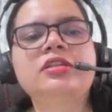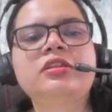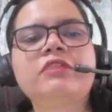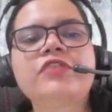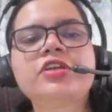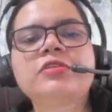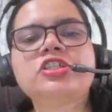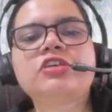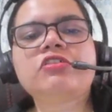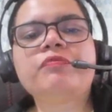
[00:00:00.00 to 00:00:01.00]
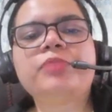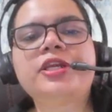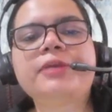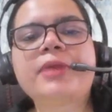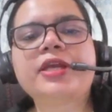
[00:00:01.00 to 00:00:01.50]
The first mention of
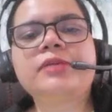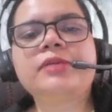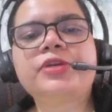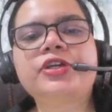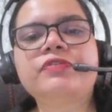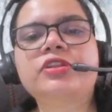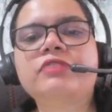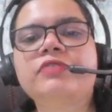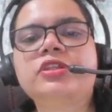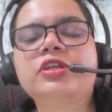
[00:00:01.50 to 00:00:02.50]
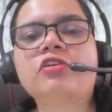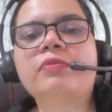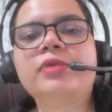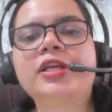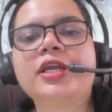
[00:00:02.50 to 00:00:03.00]
Peter Pan in print was with the
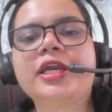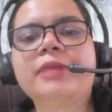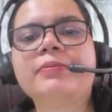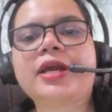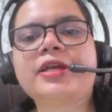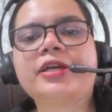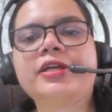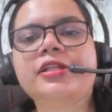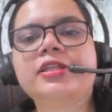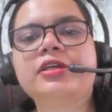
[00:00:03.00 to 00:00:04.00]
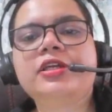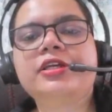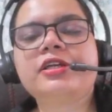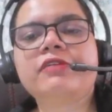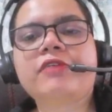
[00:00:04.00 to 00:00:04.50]
novel aimed at adults, The
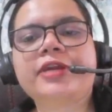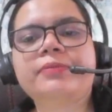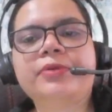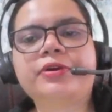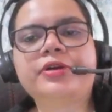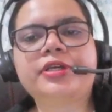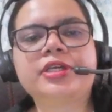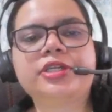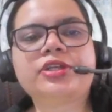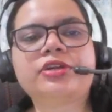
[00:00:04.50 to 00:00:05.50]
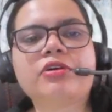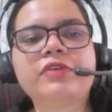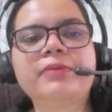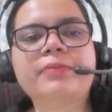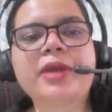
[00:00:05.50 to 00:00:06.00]
Little White Bird. In the
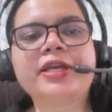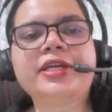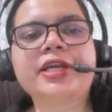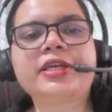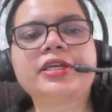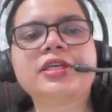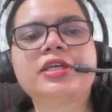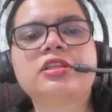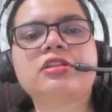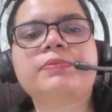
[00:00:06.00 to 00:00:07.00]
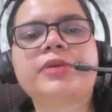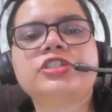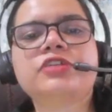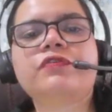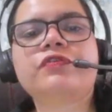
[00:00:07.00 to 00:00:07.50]
novel, Barrie, taking his
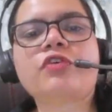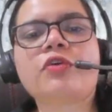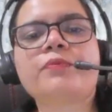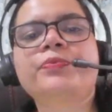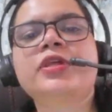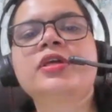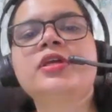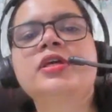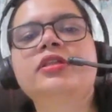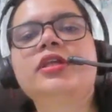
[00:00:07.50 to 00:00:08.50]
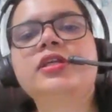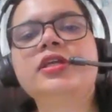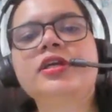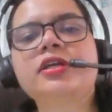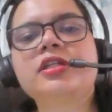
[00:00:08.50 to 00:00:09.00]
inspiration from the
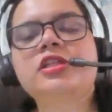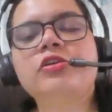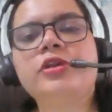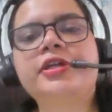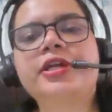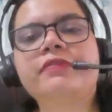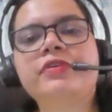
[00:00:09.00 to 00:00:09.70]
youngest Llewellyn